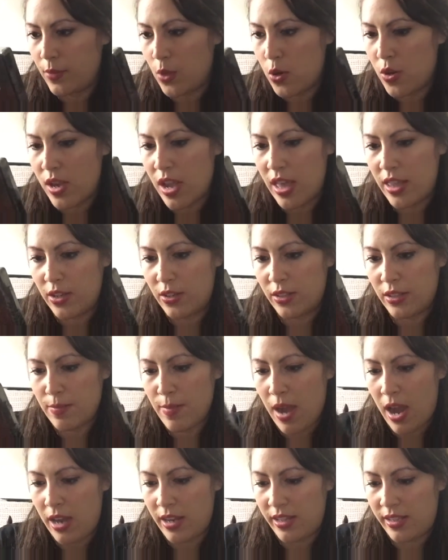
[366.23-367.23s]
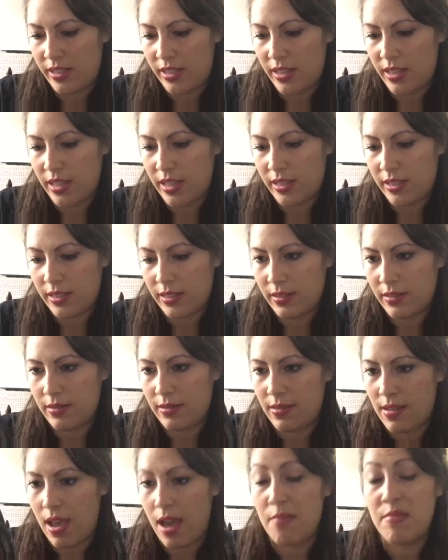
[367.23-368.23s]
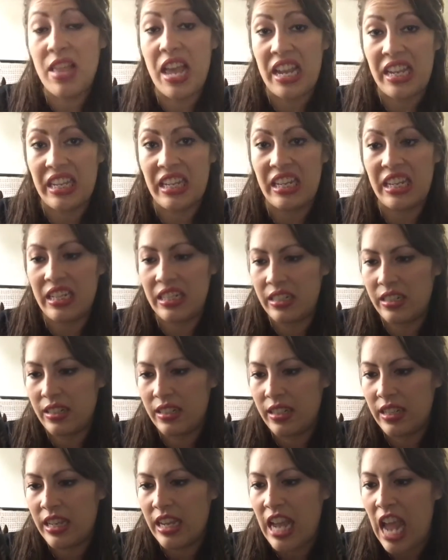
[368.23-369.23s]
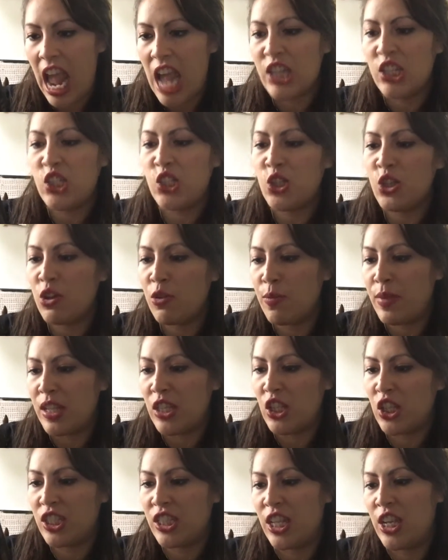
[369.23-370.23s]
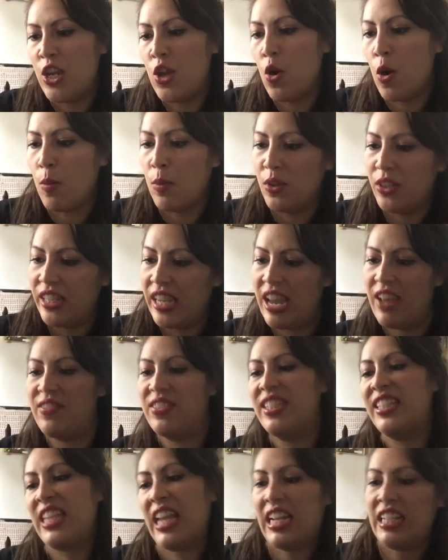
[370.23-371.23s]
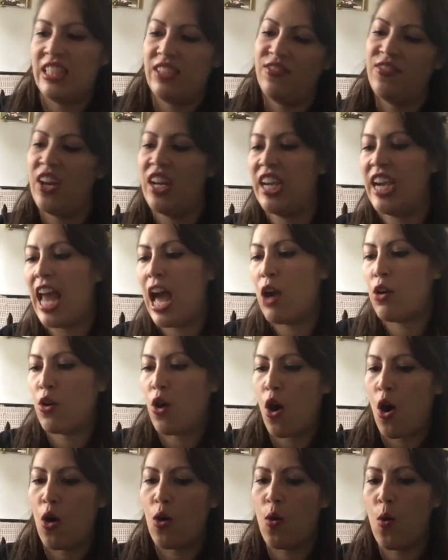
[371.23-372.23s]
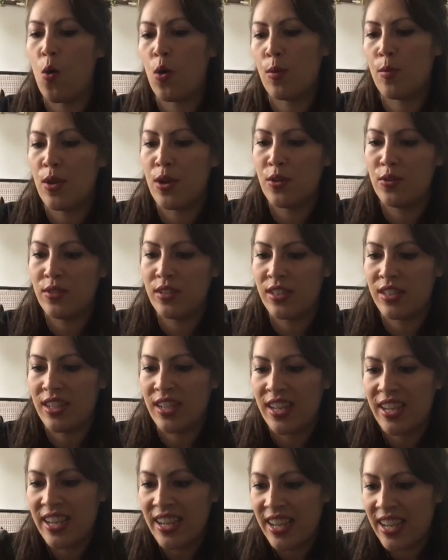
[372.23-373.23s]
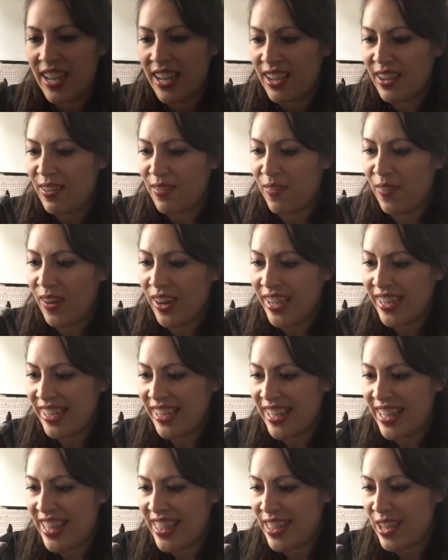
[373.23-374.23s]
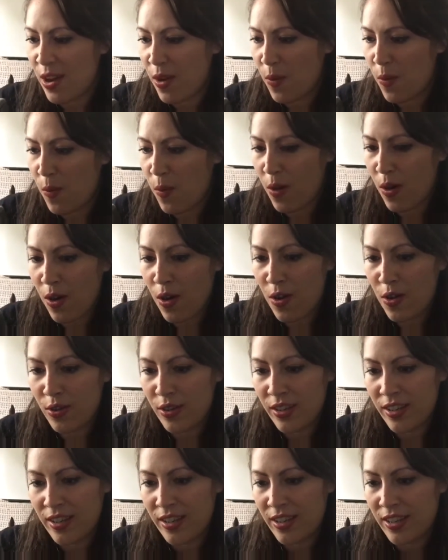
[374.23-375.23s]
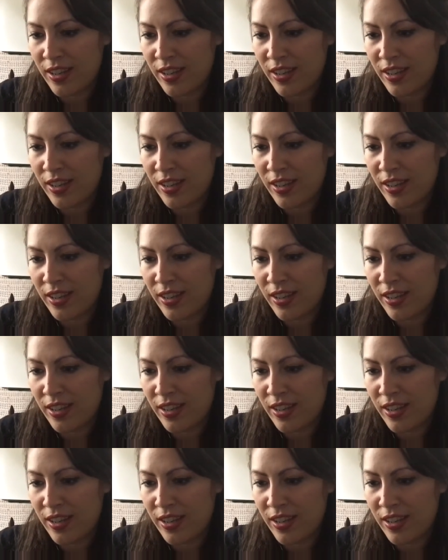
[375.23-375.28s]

Oh yeah, there's some hotties in this. I'm liking it. It should have been just a normal day of sex, fun, and alcohol hormones. What in the world?